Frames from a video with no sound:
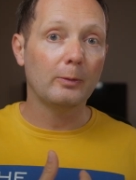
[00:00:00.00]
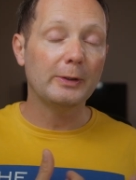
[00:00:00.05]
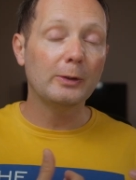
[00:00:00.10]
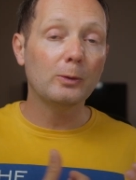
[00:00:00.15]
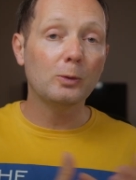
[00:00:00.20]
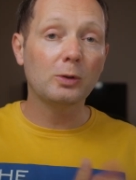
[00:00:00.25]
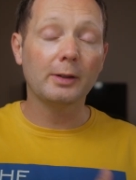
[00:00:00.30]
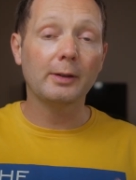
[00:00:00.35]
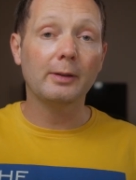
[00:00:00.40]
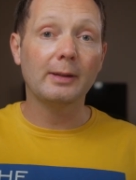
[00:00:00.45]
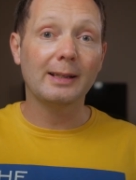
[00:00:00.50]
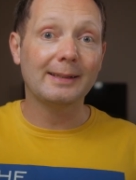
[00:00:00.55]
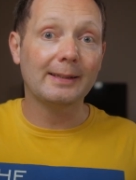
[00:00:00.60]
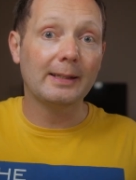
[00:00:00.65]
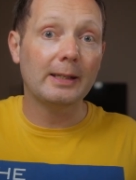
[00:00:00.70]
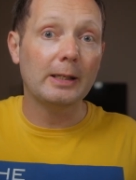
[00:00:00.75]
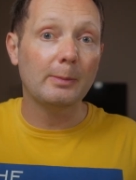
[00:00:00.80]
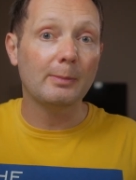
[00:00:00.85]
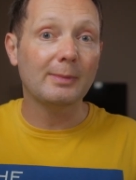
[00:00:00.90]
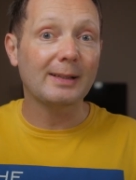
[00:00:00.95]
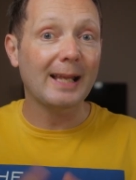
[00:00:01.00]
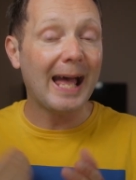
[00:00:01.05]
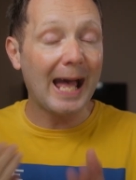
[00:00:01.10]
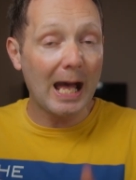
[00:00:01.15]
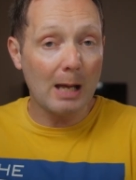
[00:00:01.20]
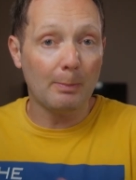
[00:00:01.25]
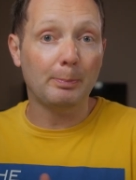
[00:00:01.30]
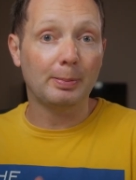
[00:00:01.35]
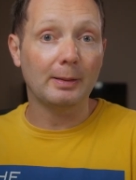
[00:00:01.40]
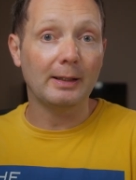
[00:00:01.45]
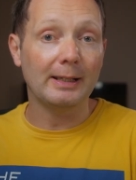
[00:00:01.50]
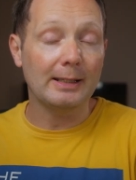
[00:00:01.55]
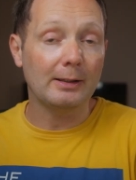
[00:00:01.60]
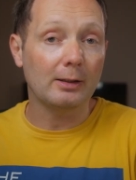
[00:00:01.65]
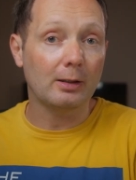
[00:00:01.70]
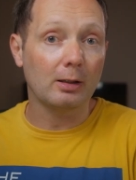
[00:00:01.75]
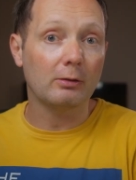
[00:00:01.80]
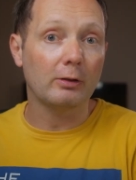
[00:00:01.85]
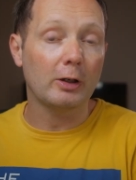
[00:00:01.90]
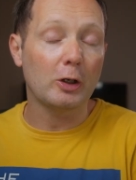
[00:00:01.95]
We also know that Teams app
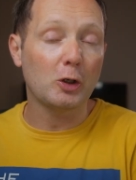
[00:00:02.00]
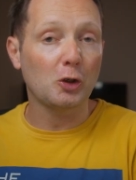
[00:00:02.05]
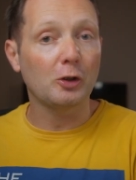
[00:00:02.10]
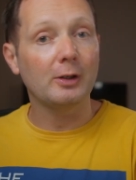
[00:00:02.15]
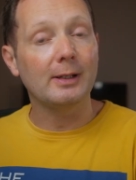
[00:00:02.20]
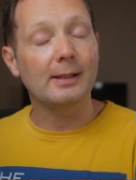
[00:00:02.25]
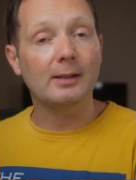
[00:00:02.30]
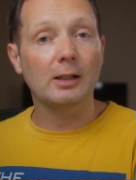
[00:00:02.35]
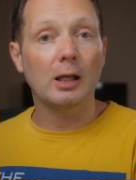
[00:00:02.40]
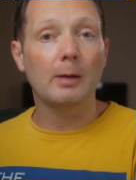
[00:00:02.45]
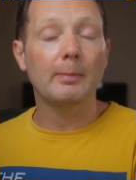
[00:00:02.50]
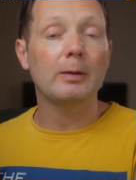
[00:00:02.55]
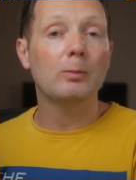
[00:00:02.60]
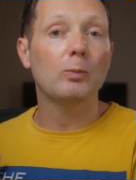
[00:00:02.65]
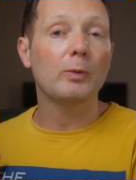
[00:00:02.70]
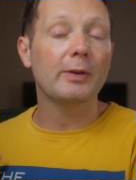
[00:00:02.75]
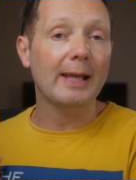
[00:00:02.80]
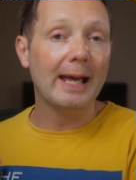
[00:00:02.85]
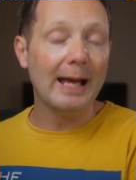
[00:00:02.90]
integration is coming with